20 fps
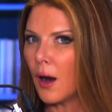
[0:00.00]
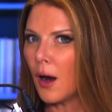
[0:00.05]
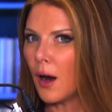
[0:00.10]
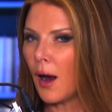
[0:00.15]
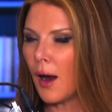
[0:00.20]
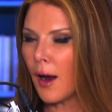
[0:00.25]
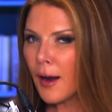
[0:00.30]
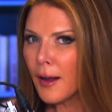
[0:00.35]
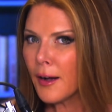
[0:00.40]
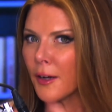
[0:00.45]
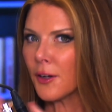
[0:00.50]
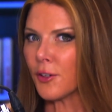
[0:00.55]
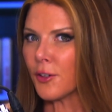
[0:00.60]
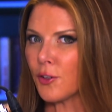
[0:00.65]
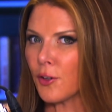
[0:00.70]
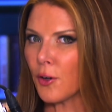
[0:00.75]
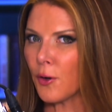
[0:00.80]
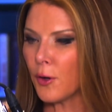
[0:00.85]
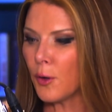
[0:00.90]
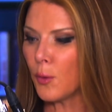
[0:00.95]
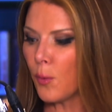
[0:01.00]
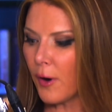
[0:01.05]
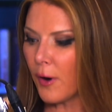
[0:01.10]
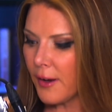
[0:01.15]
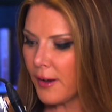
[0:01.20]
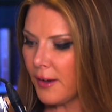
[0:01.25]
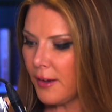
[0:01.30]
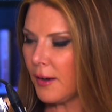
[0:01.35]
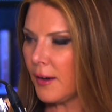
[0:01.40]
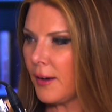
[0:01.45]
I'm going to show you what
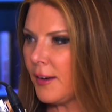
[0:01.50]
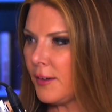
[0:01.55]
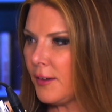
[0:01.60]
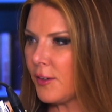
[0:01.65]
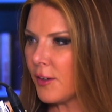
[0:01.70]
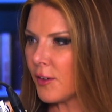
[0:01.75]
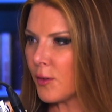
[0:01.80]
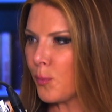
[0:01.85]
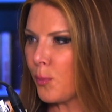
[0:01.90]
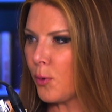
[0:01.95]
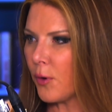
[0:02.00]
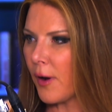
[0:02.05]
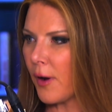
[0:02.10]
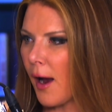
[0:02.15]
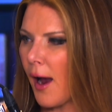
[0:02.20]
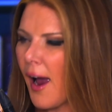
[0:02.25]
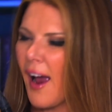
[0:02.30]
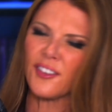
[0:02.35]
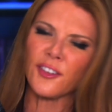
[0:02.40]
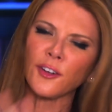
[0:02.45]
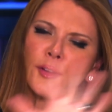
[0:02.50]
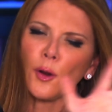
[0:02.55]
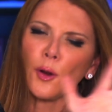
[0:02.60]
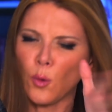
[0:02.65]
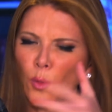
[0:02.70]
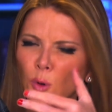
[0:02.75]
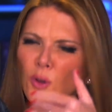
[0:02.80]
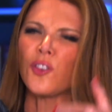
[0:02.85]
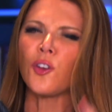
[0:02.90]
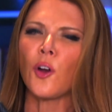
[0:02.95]
he just put out. Actually, no,
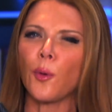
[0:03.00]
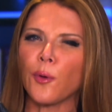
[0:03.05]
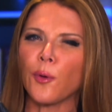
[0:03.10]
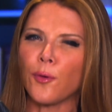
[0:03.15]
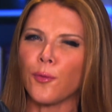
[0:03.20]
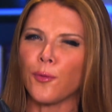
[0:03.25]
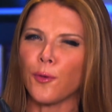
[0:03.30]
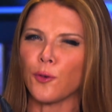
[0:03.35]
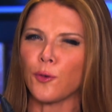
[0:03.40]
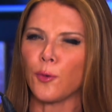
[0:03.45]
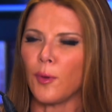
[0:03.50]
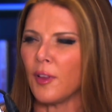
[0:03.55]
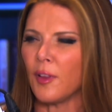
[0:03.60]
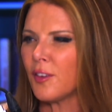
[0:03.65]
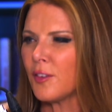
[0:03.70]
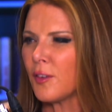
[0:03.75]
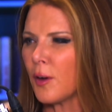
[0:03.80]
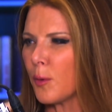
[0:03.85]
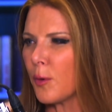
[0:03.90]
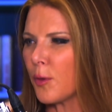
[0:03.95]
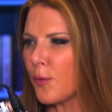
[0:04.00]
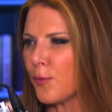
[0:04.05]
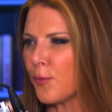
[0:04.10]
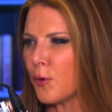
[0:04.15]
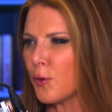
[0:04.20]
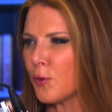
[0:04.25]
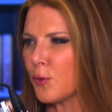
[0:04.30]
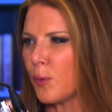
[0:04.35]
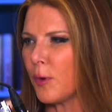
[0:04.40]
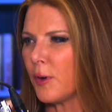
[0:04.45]
we'll start with the first one. Let's start with the
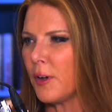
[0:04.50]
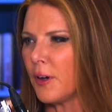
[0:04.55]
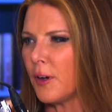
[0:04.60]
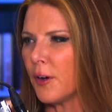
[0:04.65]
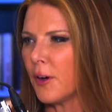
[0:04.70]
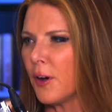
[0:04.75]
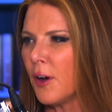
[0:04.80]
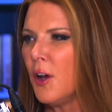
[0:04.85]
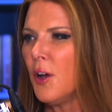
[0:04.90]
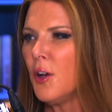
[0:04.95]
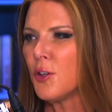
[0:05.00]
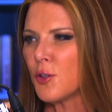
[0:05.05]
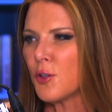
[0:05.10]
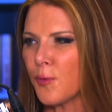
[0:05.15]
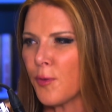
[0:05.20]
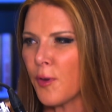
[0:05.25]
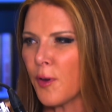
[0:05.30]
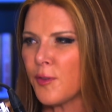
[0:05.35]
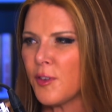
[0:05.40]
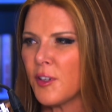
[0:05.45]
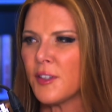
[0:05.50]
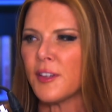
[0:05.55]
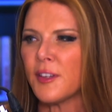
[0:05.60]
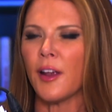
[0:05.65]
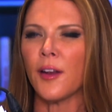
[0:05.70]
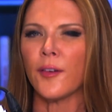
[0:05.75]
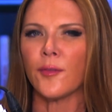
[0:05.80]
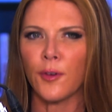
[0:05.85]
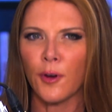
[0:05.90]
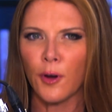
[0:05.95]
first one here. So 50
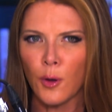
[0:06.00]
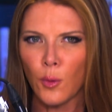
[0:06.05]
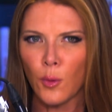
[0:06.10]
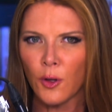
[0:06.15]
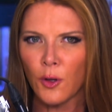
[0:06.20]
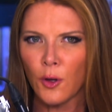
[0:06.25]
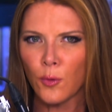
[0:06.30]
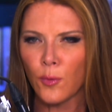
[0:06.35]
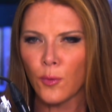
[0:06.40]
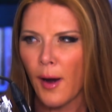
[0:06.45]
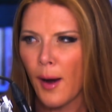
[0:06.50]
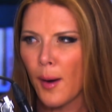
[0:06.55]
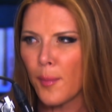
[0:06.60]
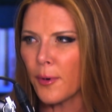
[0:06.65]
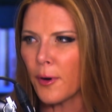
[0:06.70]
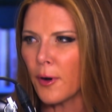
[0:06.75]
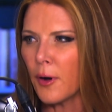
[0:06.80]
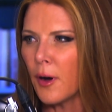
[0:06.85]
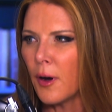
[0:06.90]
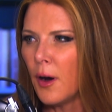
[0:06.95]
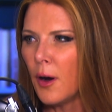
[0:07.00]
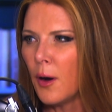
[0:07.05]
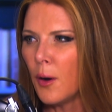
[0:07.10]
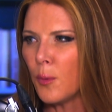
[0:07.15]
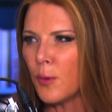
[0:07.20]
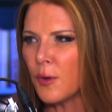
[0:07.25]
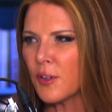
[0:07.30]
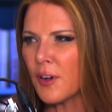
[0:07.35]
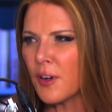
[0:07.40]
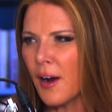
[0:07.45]
Cent, very well-known rapper,
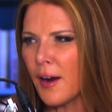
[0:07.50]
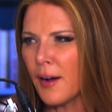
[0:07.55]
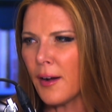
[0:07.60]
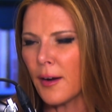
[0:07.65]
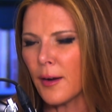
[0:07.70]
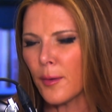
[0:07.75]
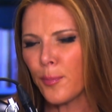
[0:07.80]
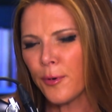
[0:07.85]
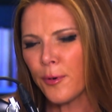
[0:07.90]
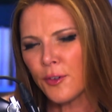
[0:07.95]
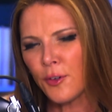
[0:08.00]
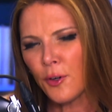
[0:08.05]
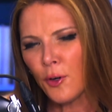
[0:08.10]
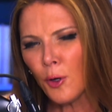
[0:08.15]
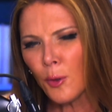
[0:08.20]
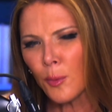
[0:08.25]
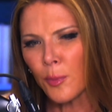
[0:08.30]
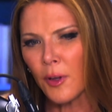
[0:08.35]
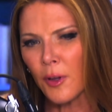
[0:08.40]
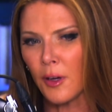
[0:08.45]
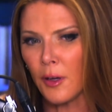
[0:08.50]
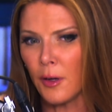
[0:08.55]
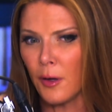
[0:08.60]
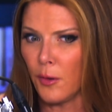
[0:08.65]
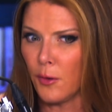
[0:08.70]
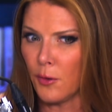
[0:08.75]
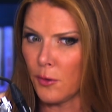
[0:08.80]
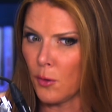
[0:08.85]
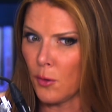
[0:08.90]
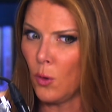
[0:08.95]
was kind of perturbed that, you know,
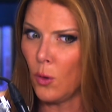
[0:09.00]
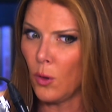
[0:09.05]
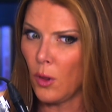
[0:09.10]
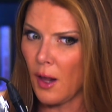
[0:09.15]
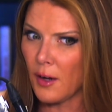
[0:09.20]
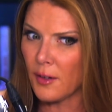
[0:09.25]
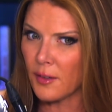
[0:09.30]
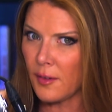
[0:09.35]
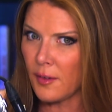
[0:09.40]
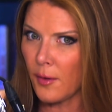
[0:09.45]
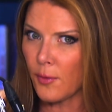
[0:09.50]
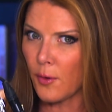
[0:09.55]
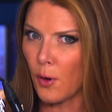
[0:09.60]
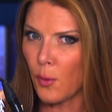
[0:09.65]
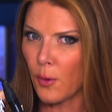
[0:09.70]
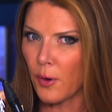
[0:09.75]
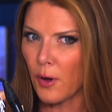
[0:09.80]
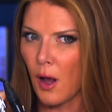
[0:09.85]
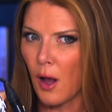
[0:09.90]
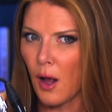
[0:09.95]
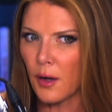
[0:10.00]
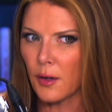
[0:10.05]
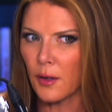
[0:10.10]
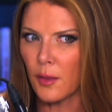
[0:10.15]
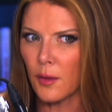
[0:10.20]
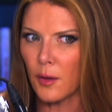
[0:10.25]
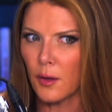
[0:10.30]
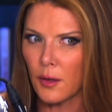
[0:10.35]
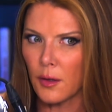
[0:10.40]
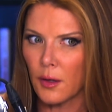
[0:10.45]
there's a whole lot of stuff going on
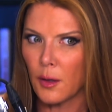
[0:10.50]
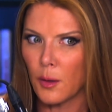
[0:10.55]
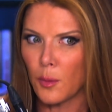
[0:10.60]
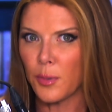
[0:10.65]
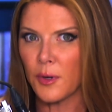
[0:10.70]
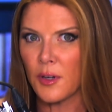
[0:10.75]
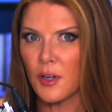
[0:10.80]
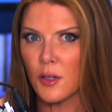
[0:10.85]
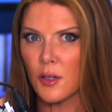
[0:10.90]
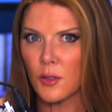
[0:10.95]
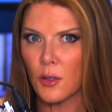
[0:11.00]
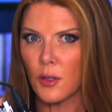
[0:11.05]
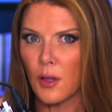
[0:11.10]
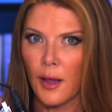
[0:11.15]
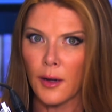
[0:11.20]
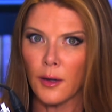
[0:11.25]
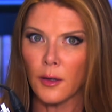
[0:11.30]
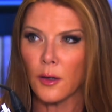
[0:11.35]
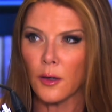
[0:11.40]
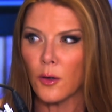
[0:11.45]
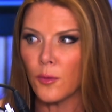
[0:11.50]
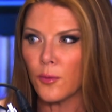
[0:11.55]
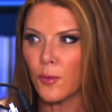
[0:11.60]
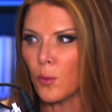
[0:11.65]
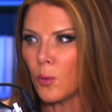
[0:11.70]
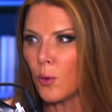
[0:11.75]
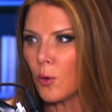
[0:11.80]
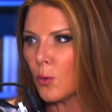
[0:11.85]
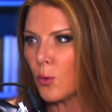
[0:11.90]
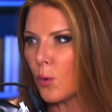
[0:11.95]
and the, you know, potential, I don't know, for
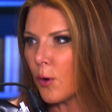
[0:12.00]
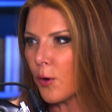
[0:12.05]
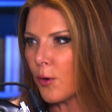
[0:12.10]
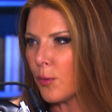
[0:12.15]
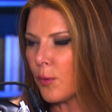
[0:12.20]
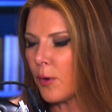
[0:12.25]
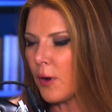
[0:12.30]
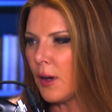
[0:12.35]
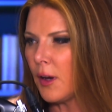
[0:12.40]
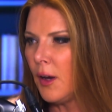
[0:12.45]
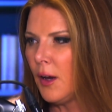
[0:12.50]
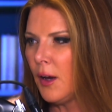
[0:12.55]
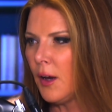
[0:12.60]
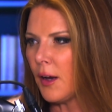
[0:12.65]
World War III.